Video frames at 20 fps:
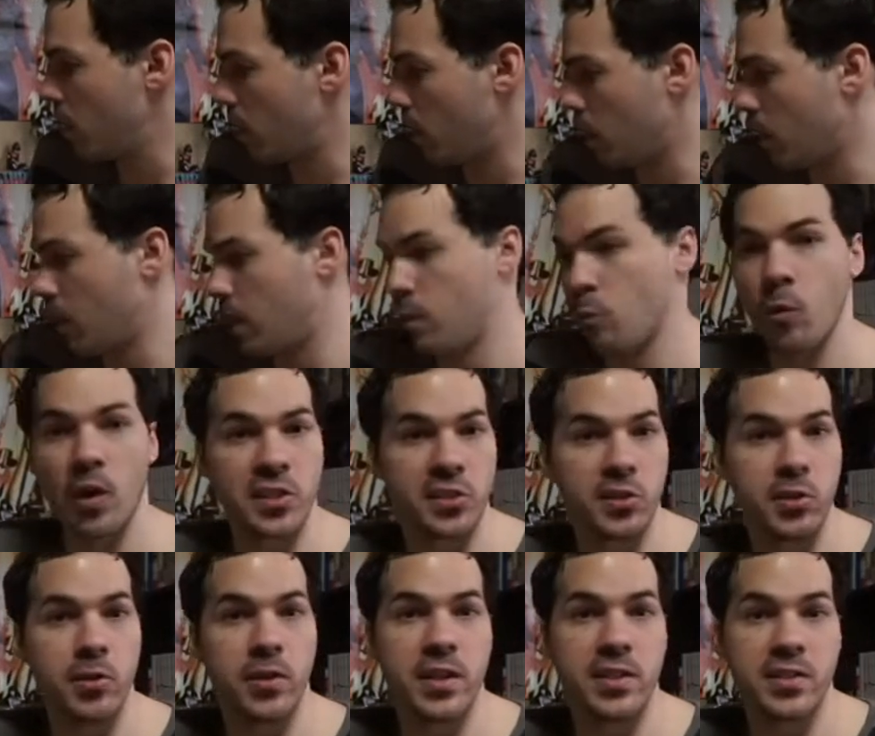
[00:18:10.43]

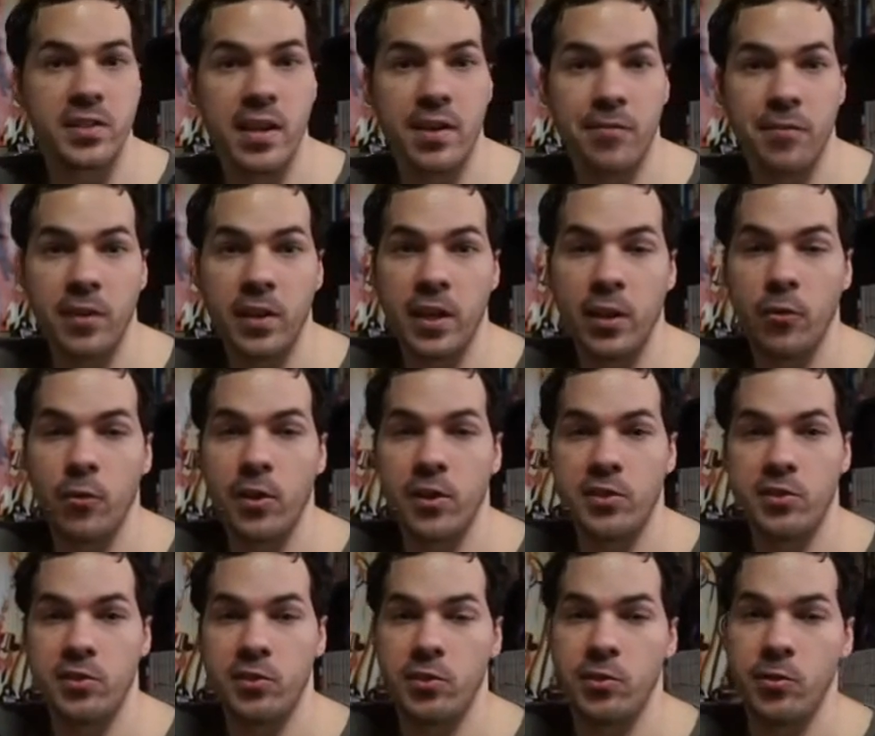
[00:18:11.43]
Watsuki is definitely
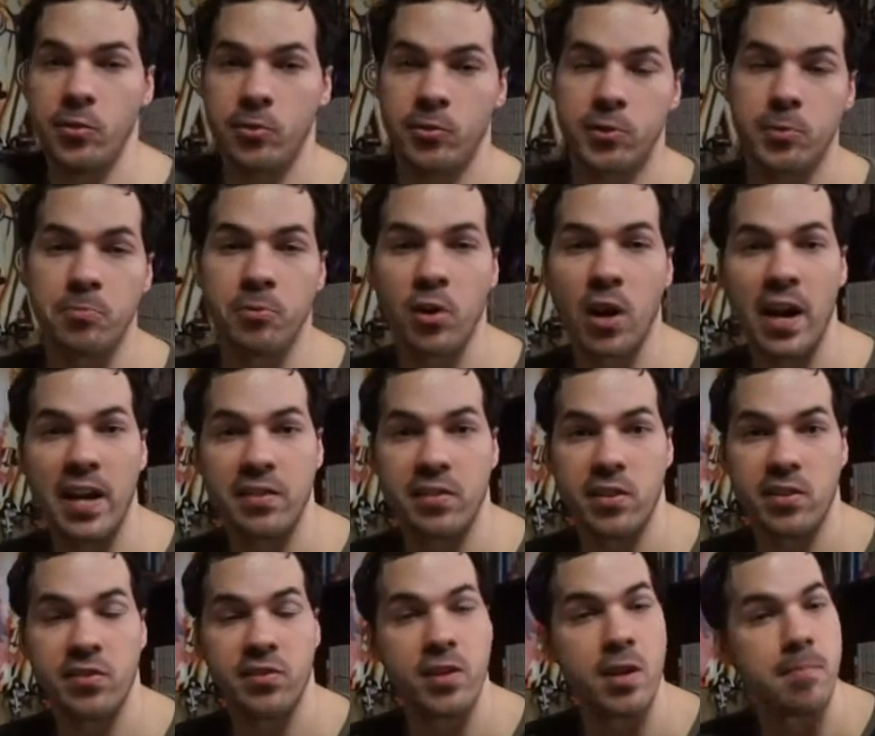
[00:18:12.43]
going to surprise
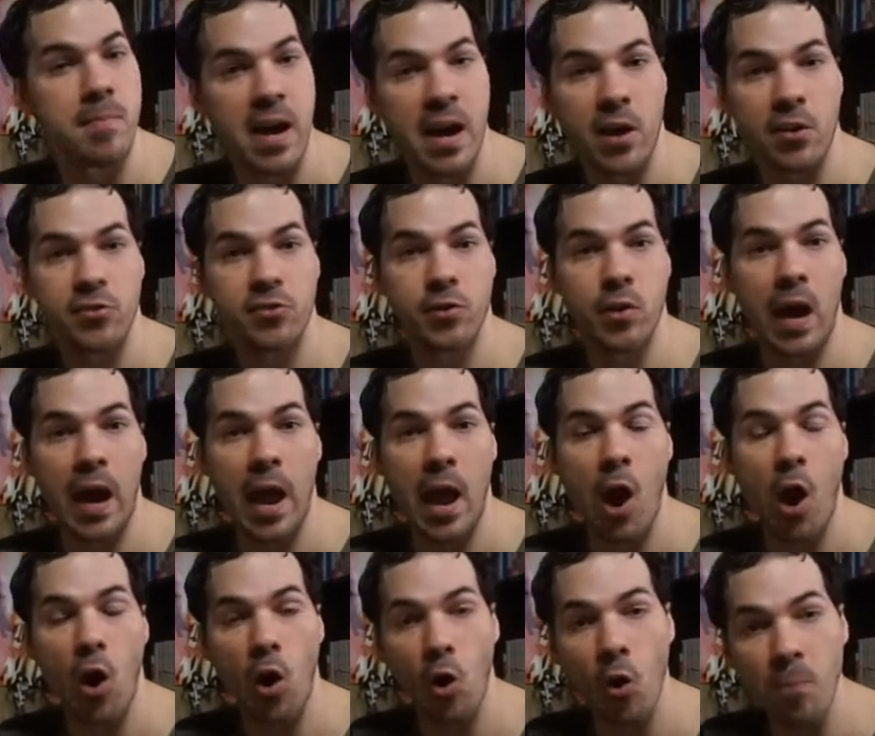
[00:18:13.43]
us somehow. So I
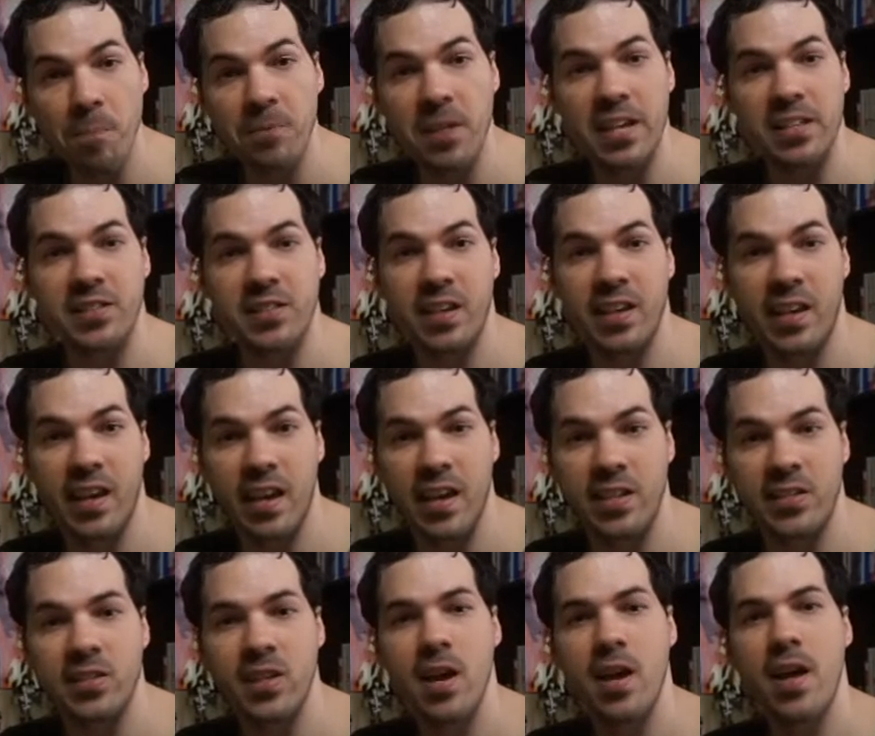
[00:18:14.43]
hope that's the
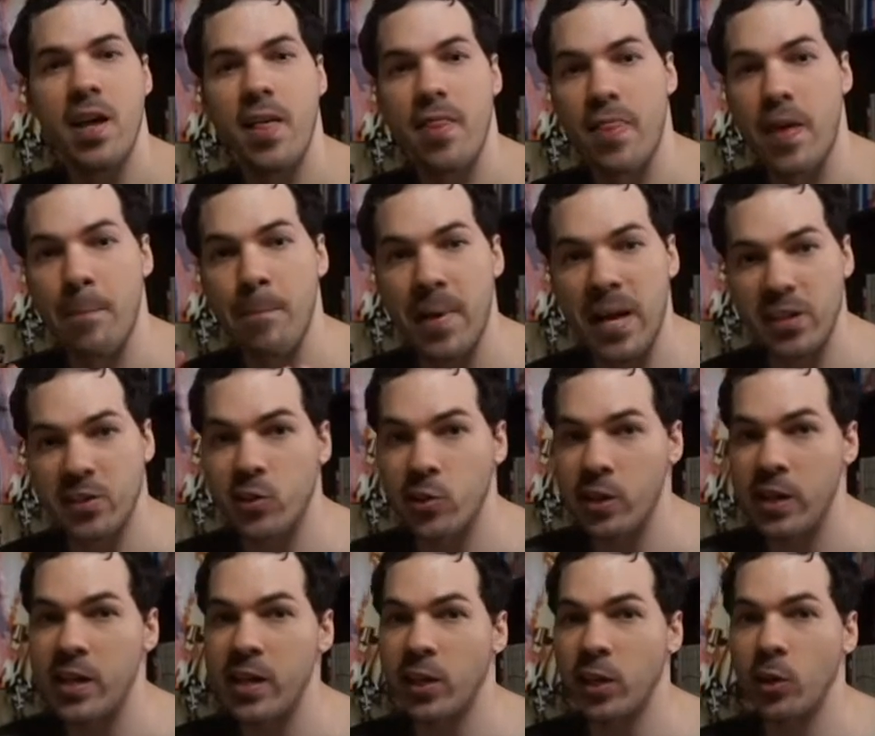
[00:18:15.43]
case, that Master
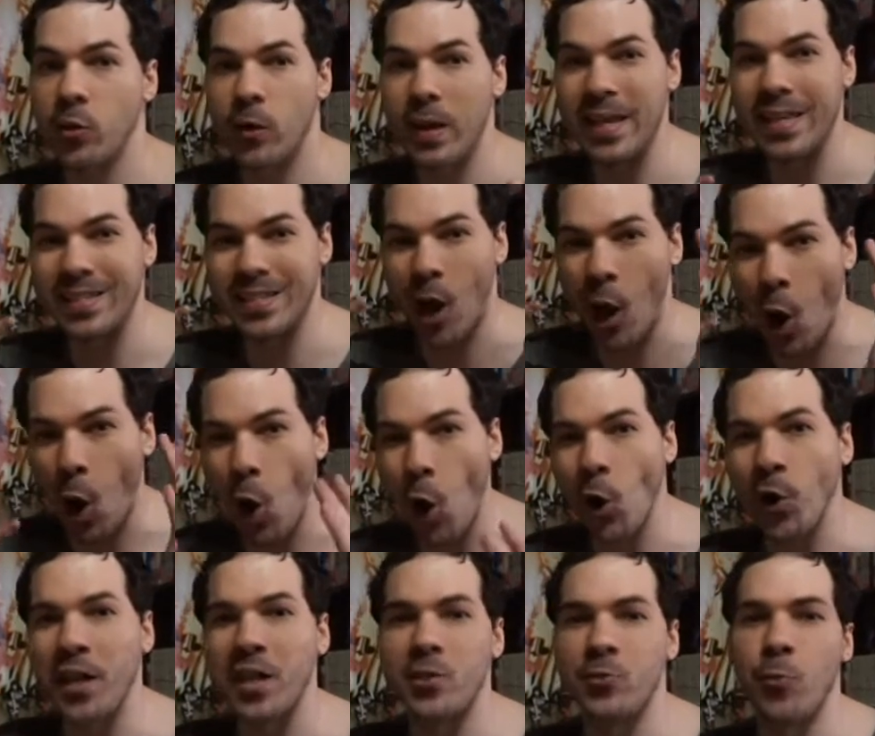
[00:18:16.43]
Hiko is
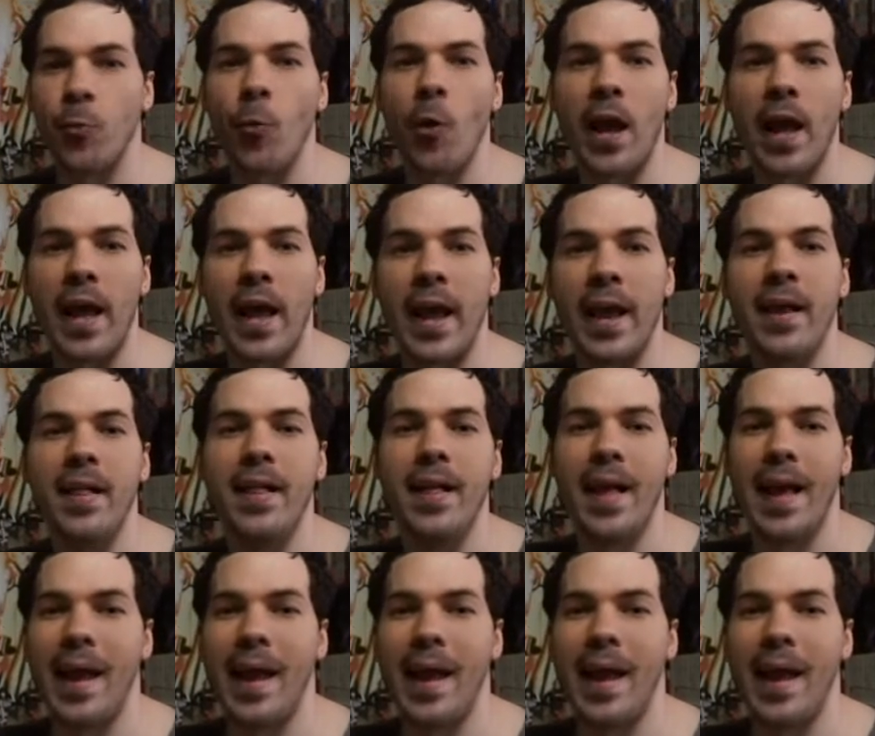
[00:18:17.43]
on his way